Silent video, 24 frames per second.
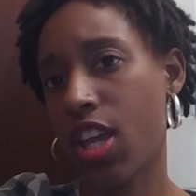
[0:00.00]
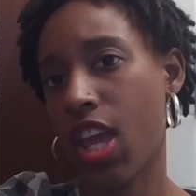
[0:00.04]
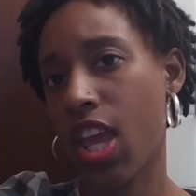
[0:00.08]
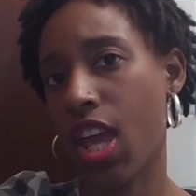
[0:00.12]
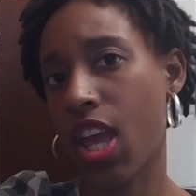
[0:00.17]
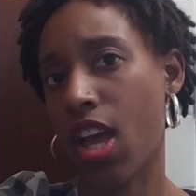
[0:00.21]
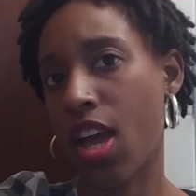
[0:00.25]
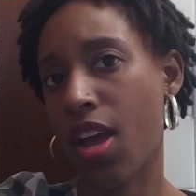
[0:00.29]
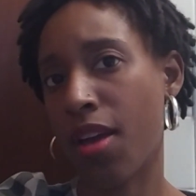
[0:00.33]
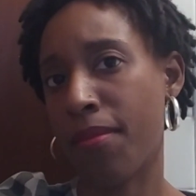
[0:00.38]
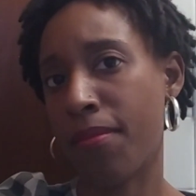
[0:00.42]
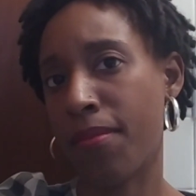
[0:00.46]

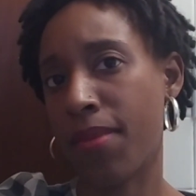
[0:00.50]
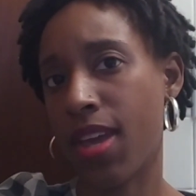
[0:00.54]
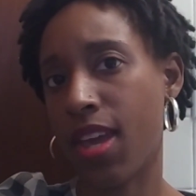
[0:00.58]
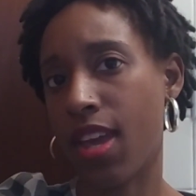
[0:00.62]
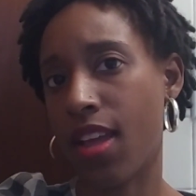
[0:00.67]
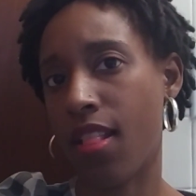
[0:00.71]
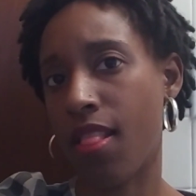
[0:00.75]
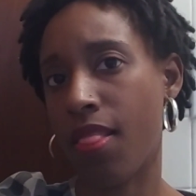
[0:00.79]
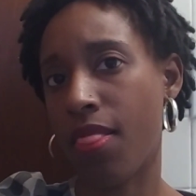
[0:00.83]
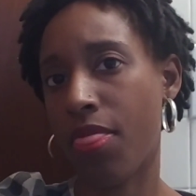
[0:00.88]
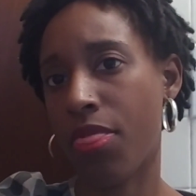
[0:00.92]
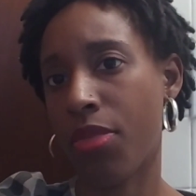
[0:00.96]
Um,
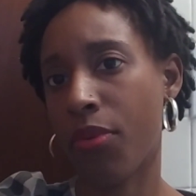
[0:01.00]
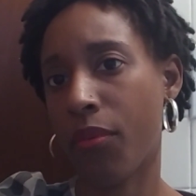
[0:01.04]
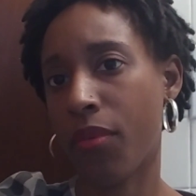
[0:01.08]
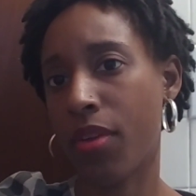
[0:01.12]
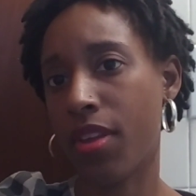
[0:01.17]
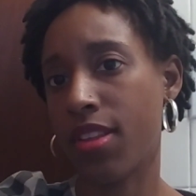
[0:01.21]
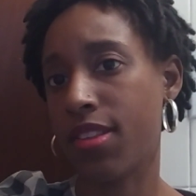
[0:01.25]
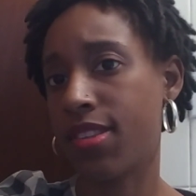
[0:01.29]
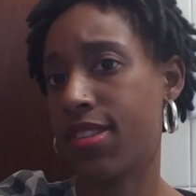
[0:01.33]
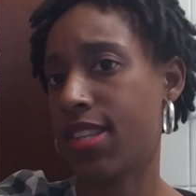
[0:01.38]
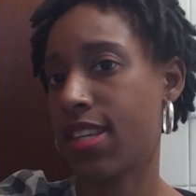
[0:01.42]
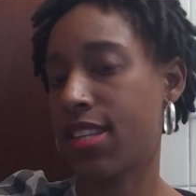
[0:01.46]
in,
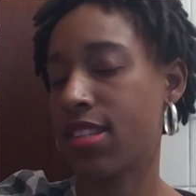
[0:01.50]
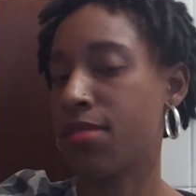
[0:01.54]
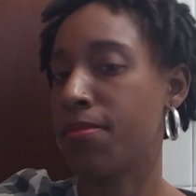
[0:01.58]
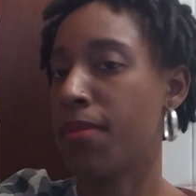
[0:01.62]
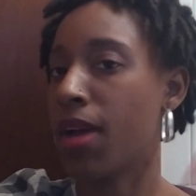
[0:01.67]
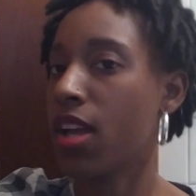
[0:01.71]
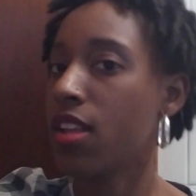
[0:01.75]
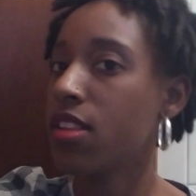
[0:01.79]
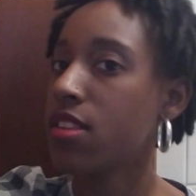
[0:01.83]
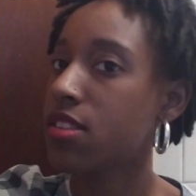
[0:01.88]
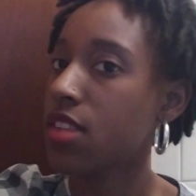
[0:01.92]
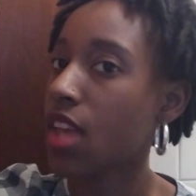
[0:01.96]
in six
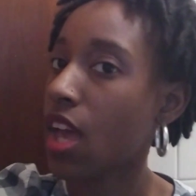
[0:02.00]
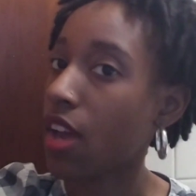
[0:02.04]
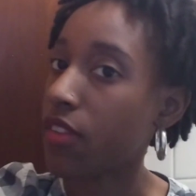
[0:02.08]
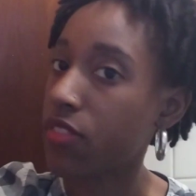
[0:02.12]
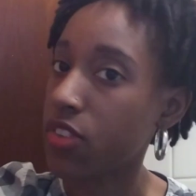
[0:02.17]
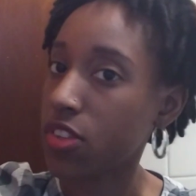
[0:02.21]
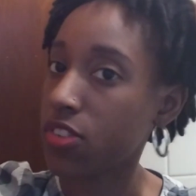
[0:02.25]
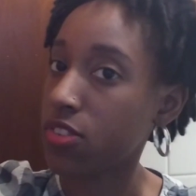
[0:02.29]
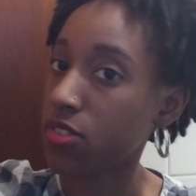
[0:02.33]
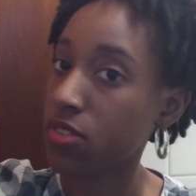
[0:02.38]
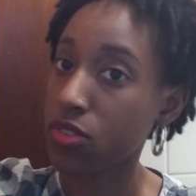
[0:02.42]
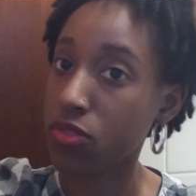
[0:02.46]
months, have
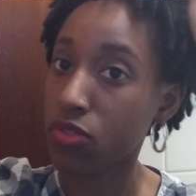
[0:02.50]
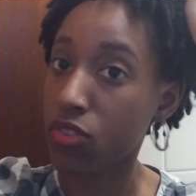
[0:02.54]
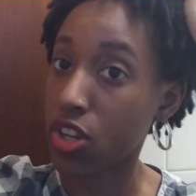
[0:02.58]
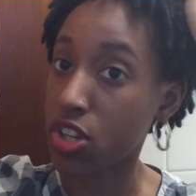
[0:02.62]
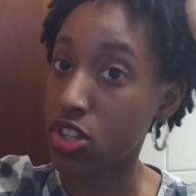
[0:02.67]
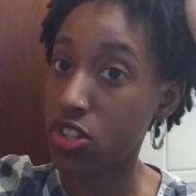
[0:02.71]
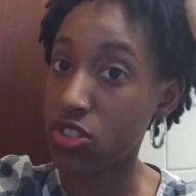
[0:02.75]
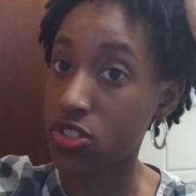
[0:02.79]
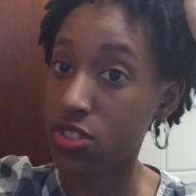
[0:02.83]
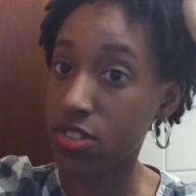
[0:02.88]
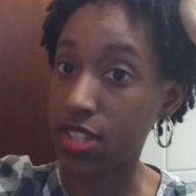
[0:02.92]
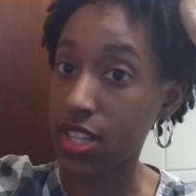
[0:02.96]
you
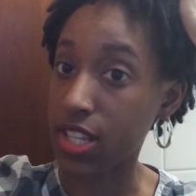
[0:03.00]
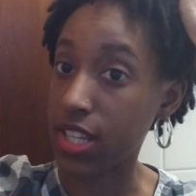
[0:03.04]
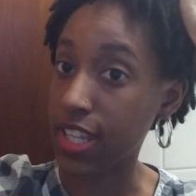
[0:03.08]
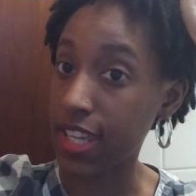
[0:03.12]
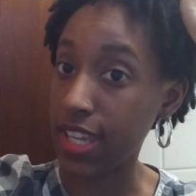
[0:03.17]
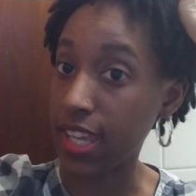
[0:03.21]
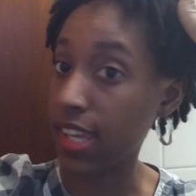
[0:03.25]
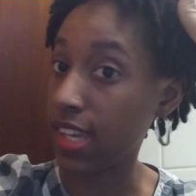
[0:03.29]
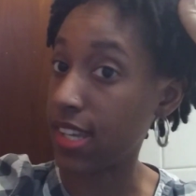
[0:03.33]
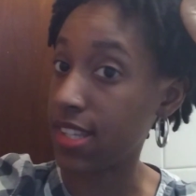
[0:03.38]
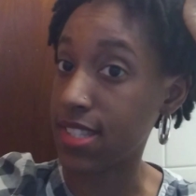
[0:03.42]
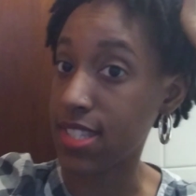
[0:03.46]
seen an
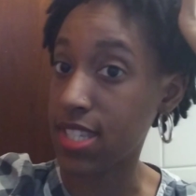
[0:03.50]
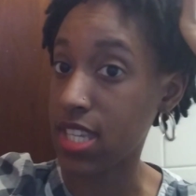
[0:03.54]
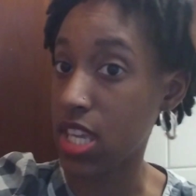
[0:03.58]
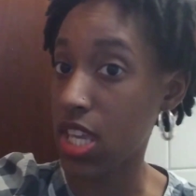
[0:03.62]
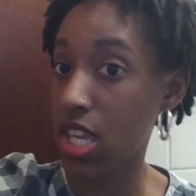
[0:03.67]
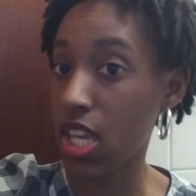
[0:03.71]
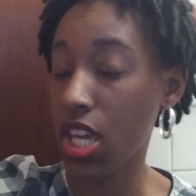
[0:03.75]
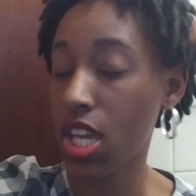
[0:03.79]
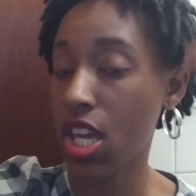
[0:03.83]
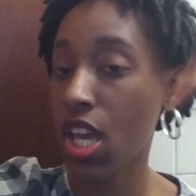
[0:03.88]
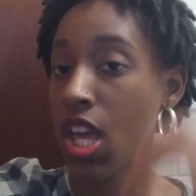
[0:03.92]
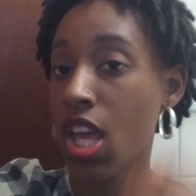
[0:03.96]

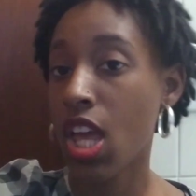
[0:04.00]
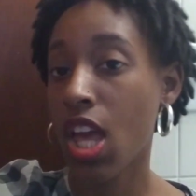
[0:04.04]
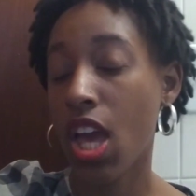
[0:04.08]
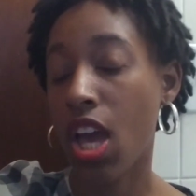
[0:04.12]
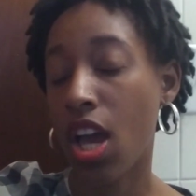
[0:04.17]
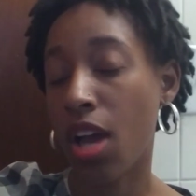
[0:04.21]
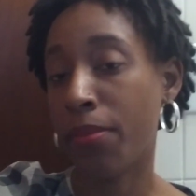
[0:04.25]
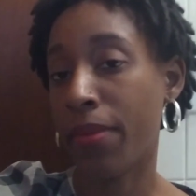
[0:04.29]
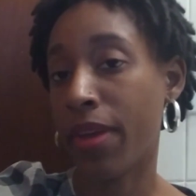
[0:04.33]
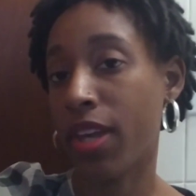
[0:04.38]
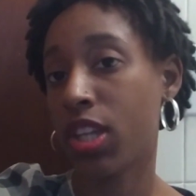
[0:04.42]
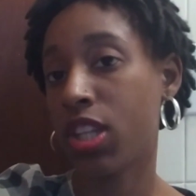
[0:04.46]
ENT?"
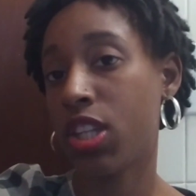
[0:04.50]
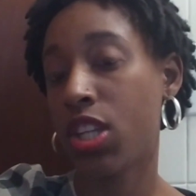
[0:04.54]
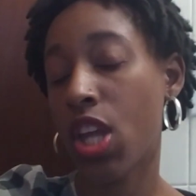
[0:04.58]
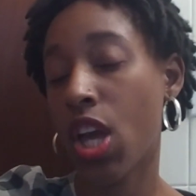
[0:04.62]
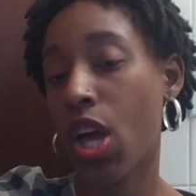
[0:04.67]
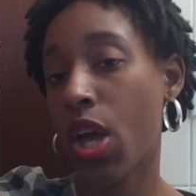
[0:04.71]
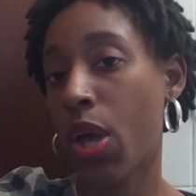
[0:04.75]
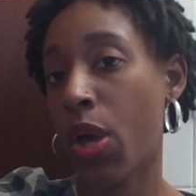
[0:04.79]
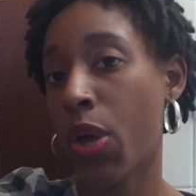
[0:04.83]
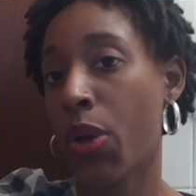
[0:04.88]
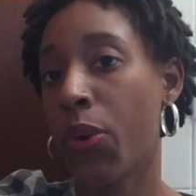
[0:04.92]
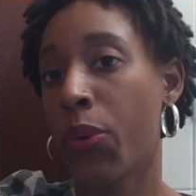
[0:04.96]
I'm like,
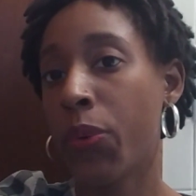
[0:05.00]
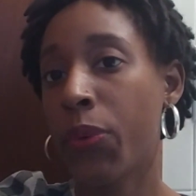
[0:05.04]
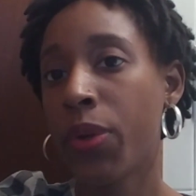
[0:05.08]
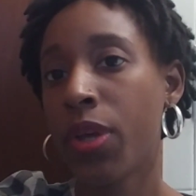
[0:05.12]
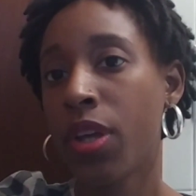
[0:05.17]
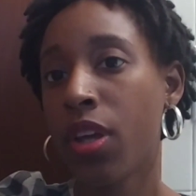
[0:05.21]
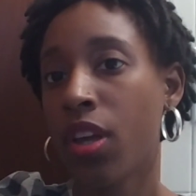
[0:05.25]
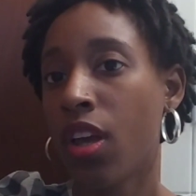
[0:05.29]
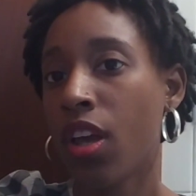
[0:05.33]
"No."